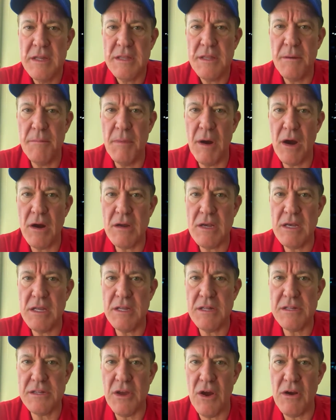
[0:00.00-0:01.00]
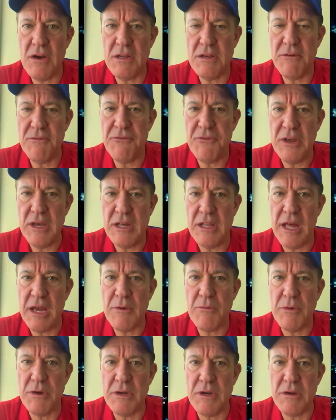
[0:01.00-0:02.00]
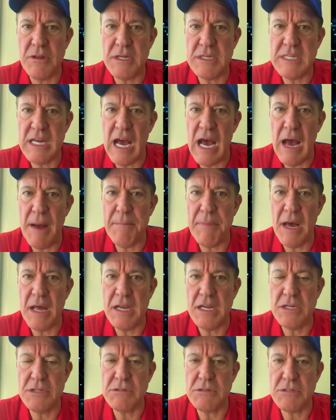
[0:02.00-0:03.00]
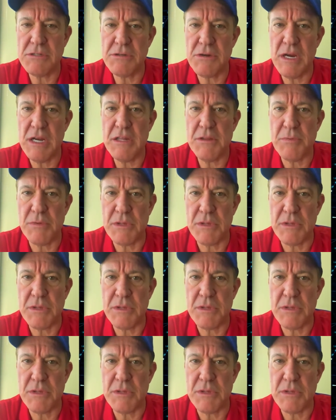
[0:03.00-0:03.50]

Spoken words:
the market is starting to feel like we're near the top on interest rates.